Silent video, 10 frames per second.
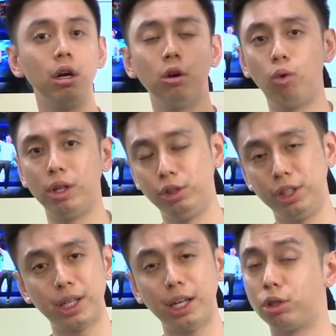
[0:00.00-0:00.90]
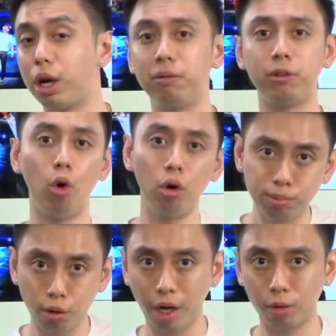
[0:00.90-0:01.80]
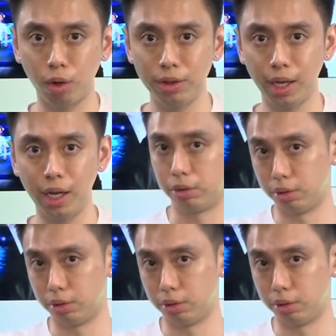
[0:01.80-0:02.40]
when you decide to come up with your own product one day,